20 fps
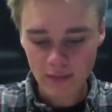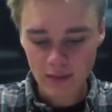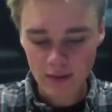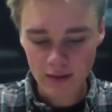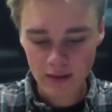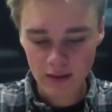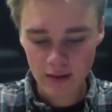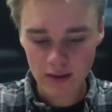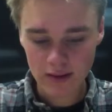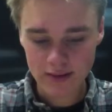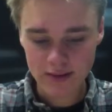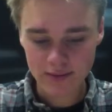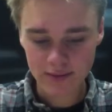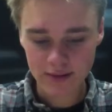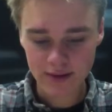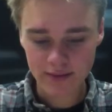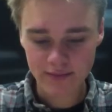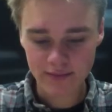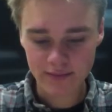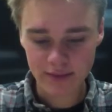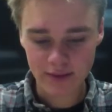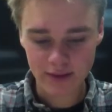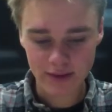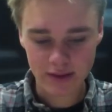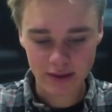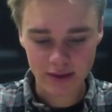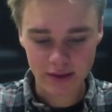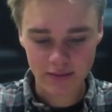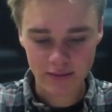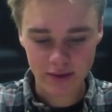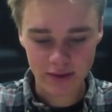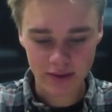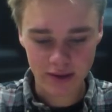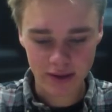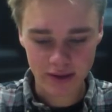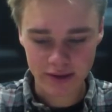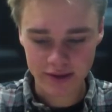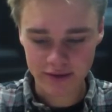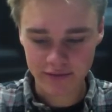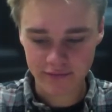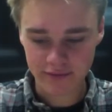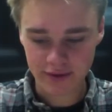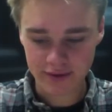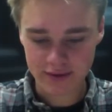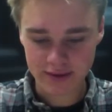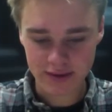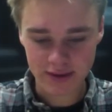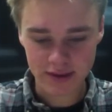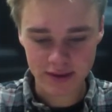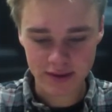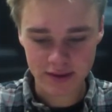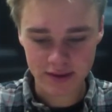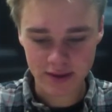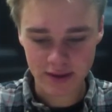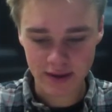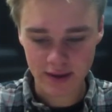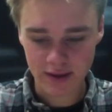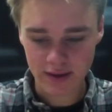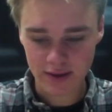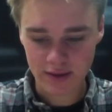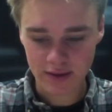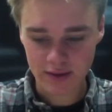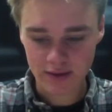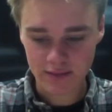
20 billion communication events each day